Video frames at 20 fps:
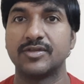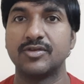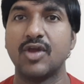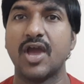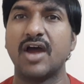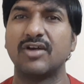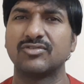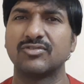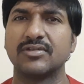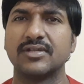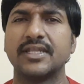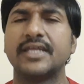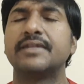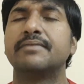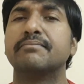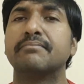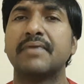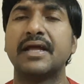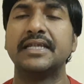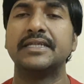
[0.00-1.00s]
You have to
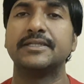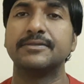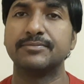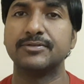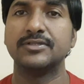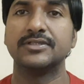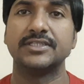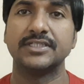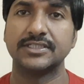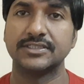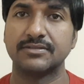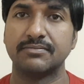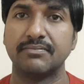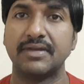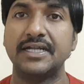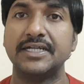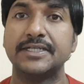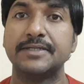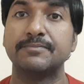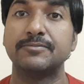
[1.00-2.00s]
learn multiple things,
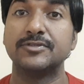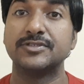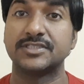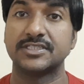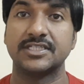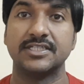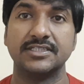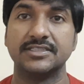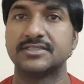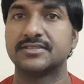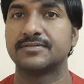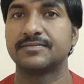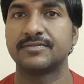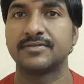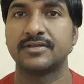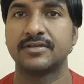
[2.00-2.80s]
multiple skills.